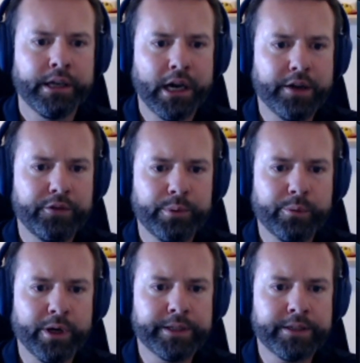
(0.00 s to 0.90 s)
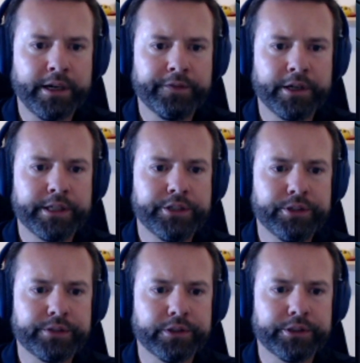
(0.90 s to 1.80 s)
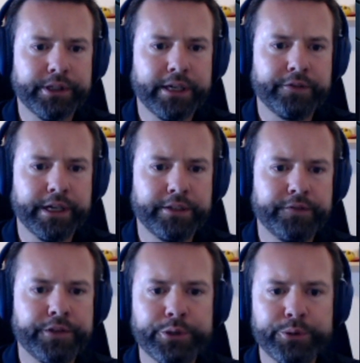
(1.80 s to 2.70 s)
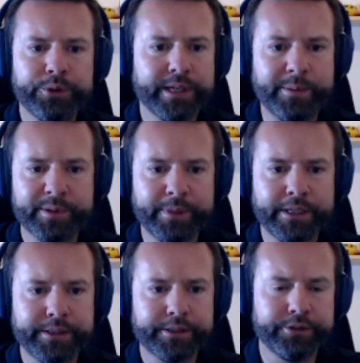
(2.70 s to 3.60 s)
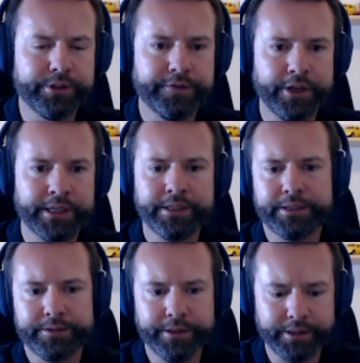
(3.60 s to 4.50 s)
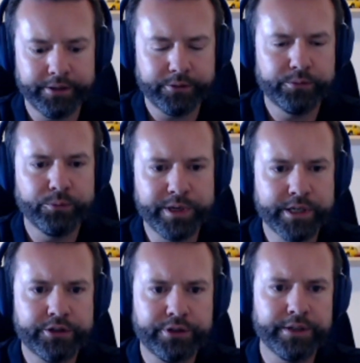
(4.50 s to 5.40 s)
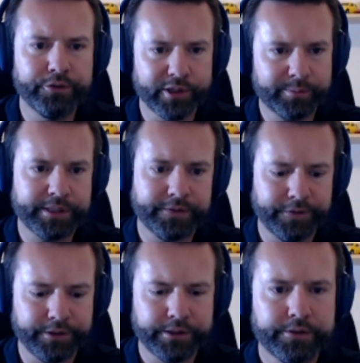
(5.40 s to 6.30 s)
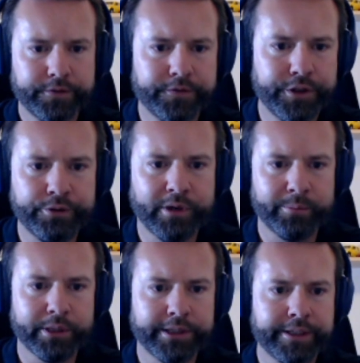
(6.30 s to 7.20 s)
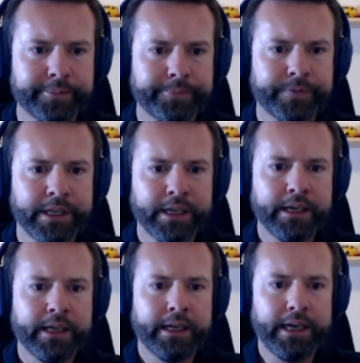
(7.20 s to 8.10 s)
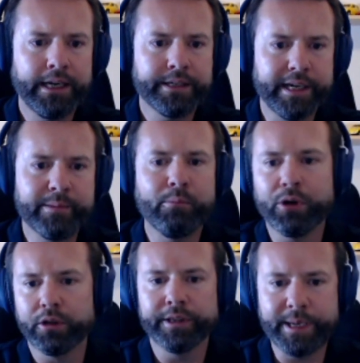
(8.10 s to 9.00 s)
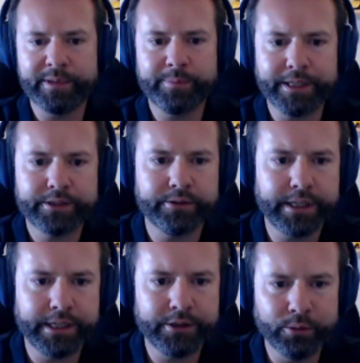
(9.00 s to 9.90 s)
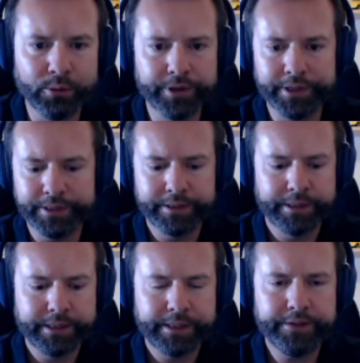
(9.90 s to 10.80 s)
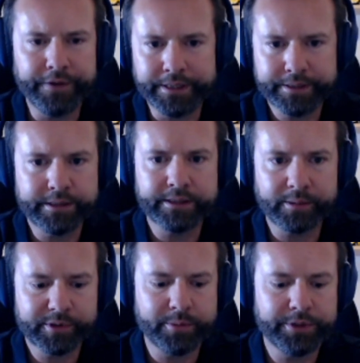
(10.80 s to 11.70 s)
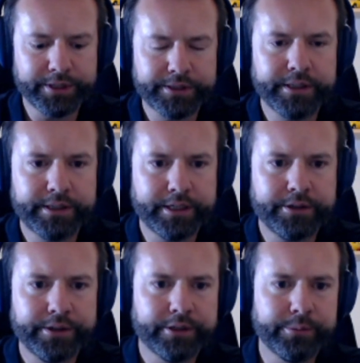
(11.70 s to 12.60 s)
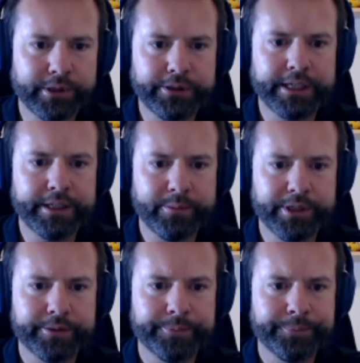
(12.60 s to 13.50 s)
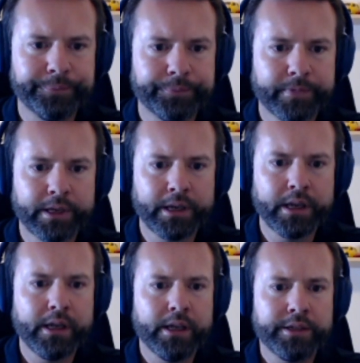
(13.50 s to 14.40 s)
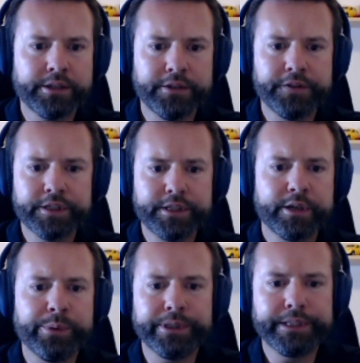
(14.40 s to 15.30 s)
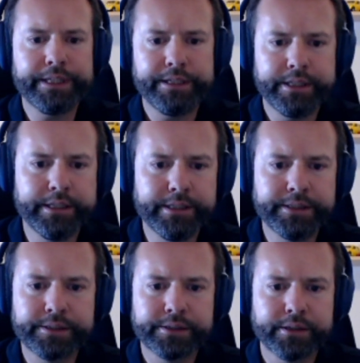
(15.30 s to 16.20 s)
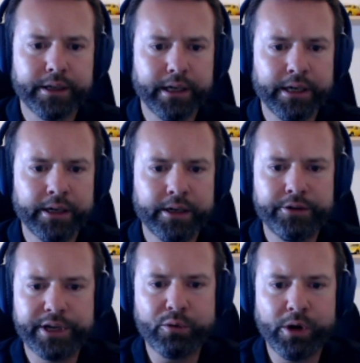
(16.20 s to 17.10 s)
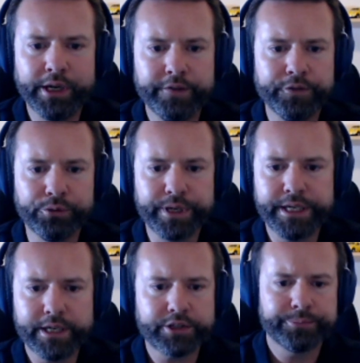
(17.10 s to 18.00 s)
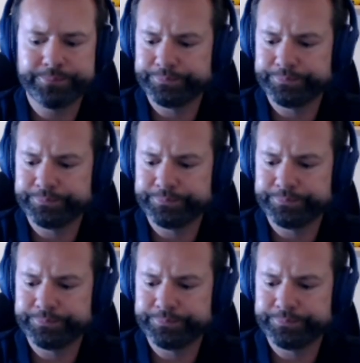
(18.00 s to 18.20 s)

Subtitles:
want. I find it useful to have a view namespace to define the widget tree for a specific view I'm building, and a model namespace containing all the events and subscriptions, etc., that we'll look at in a bit. So the first thing we'll need is a require for Redash.